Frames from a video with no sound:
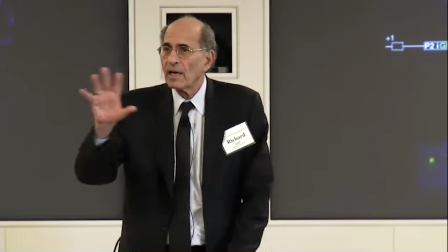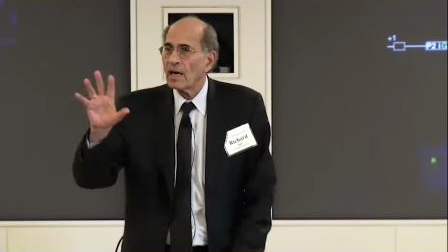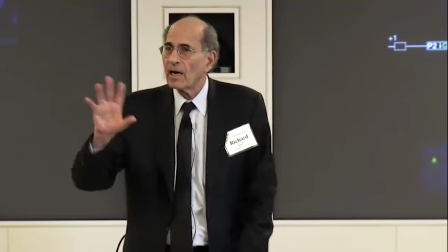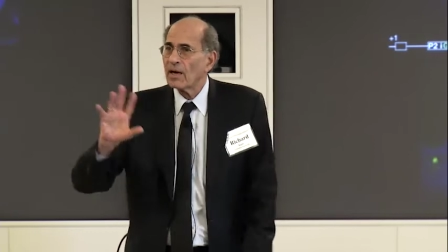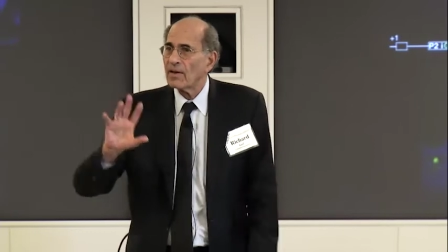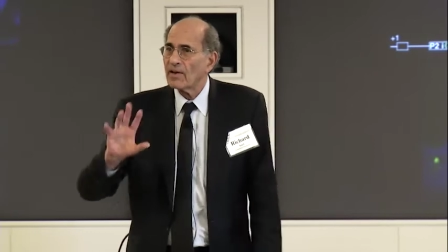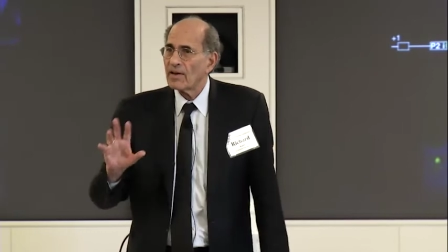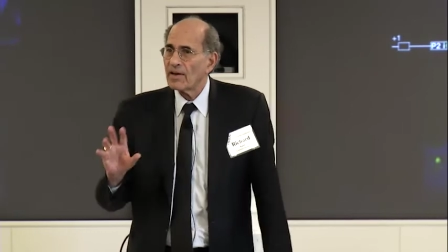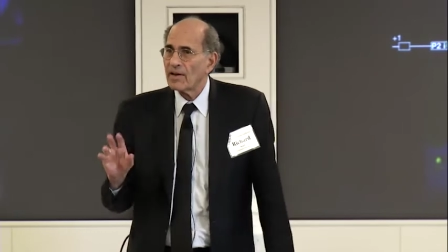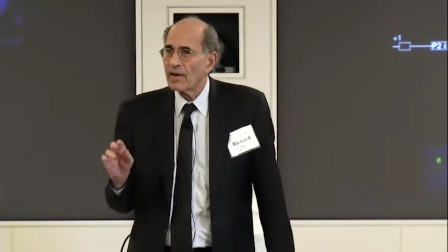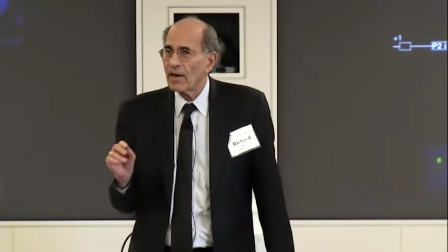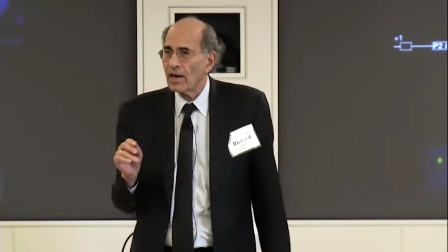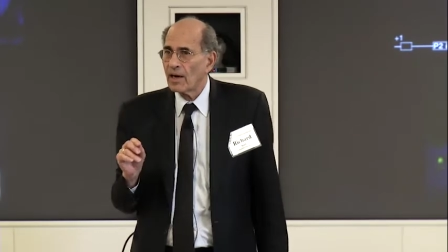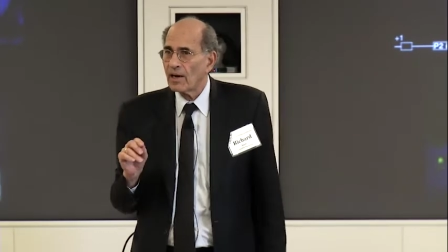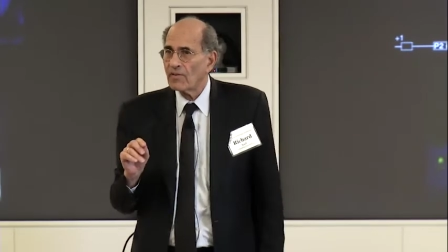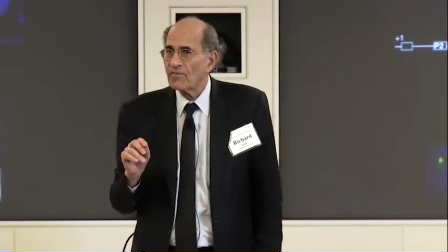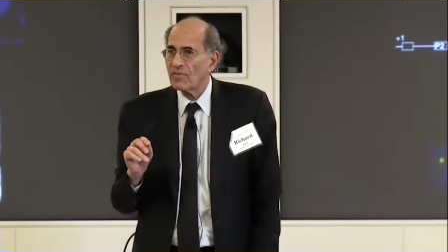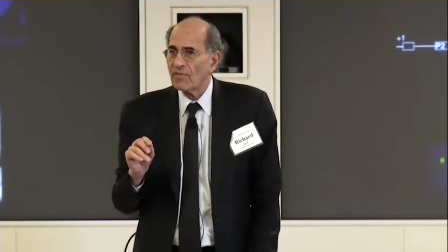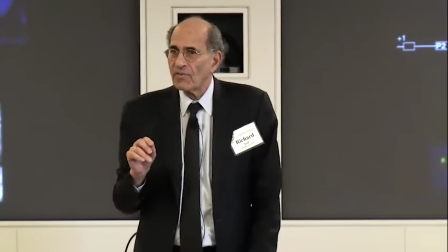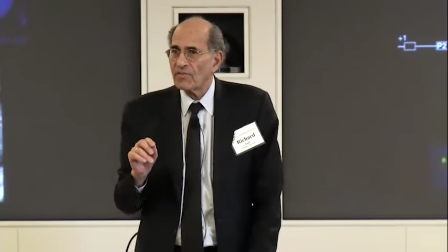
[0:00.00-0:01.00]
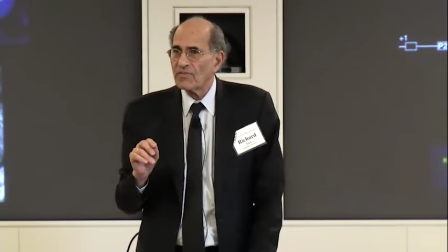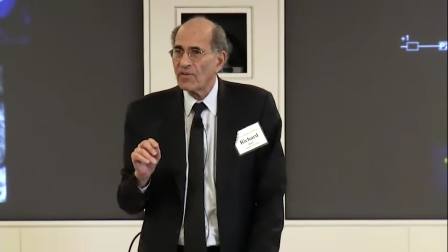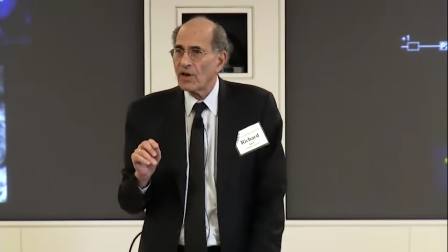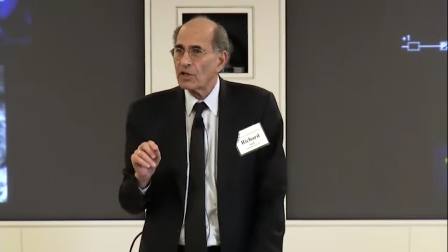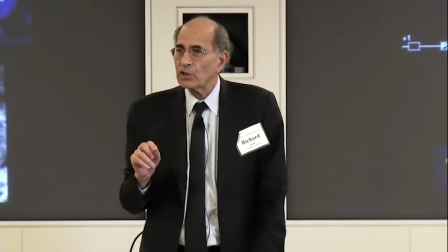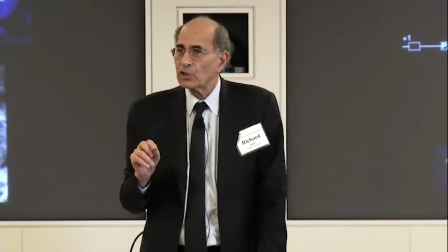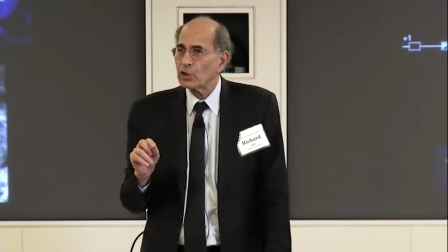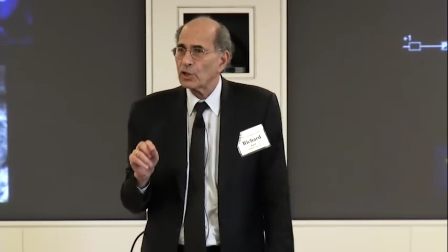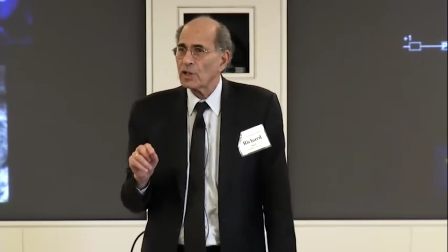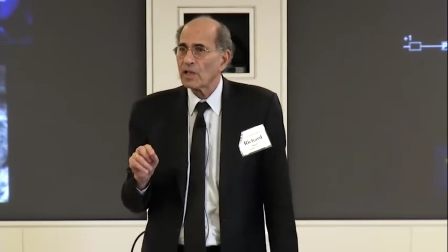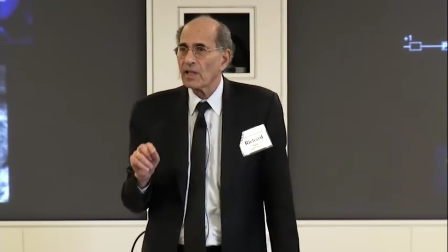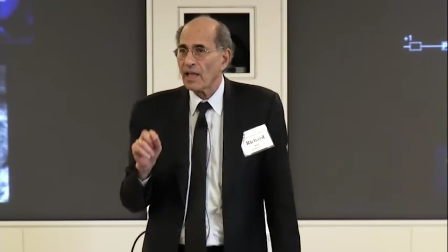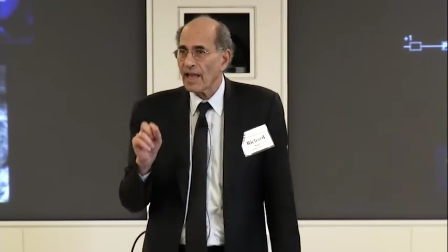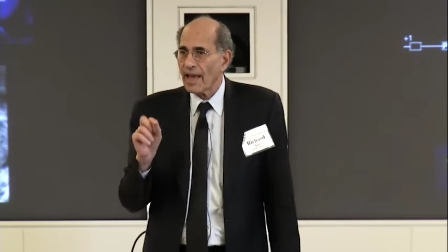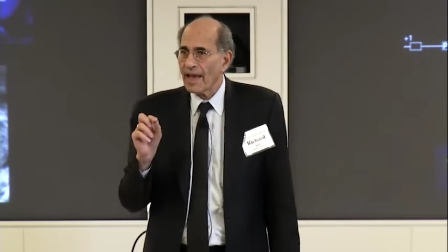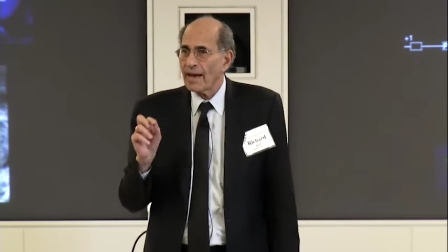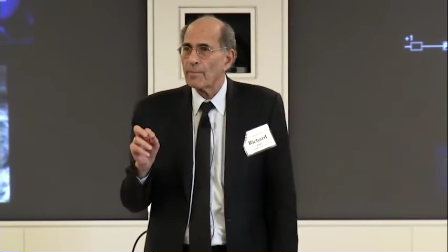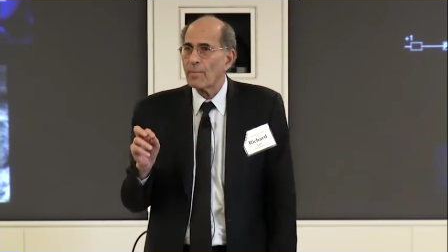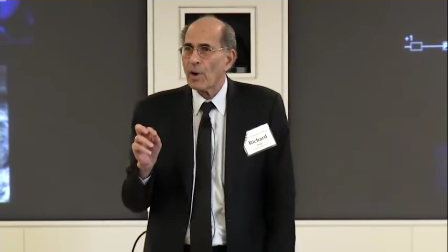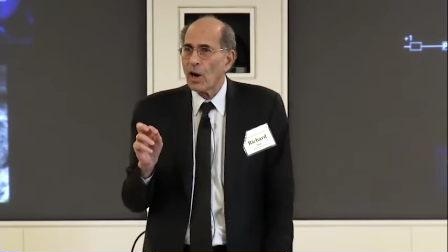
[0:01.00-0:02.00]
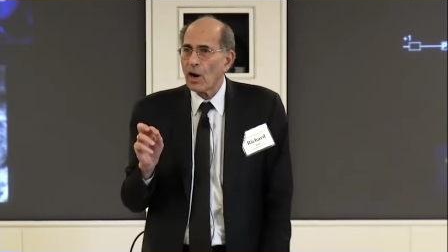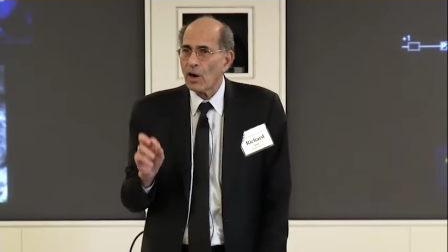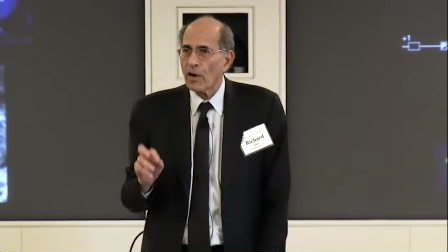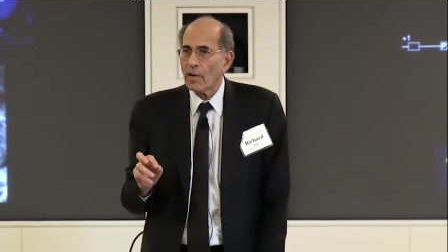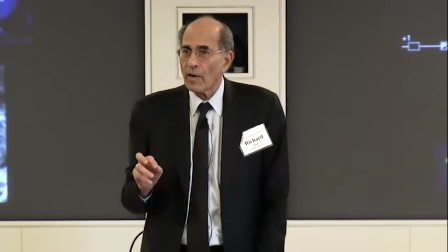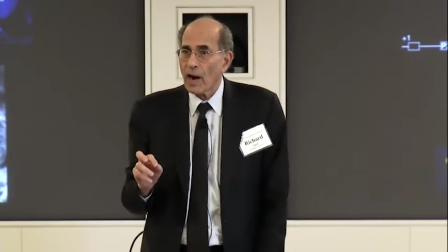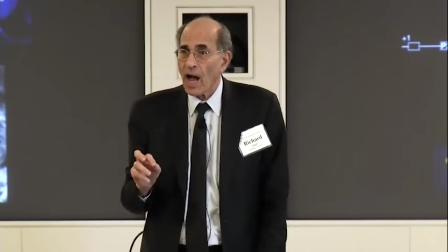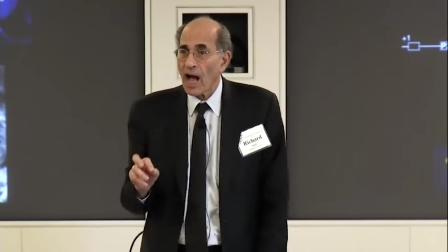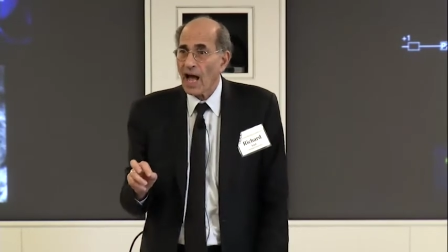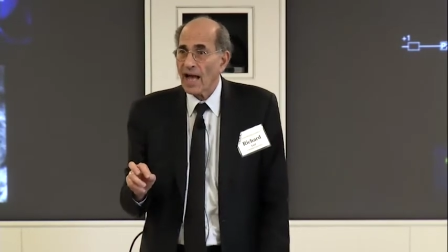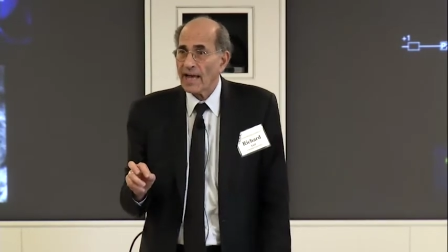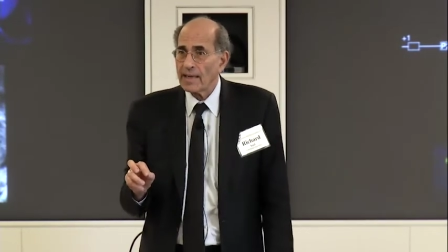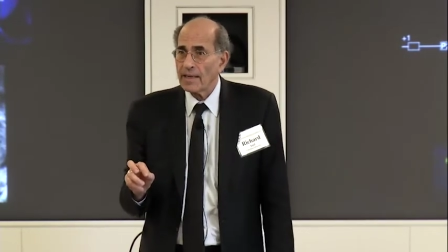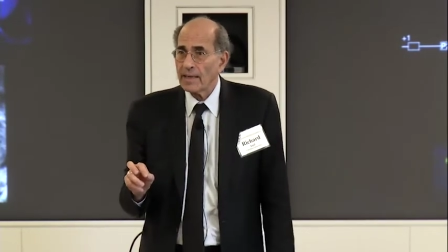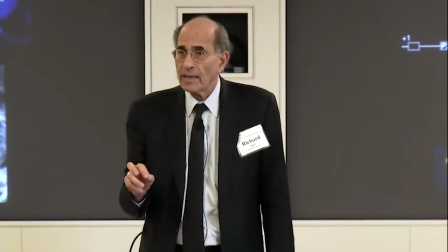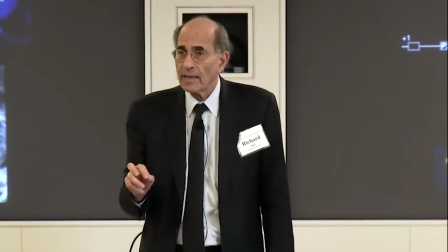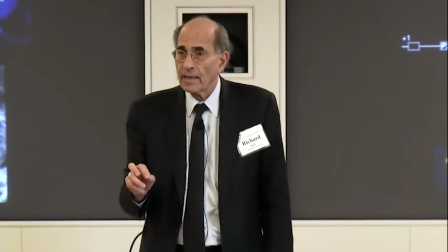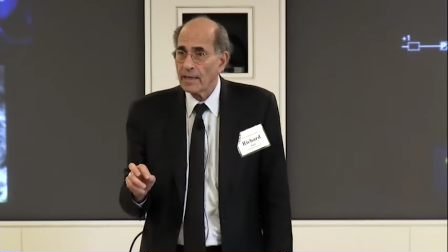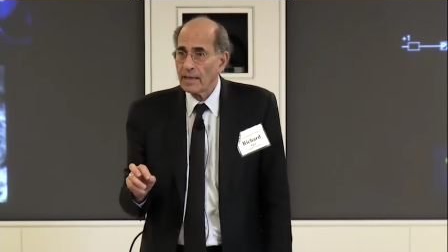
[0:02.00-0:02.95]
uh, of functional MRI.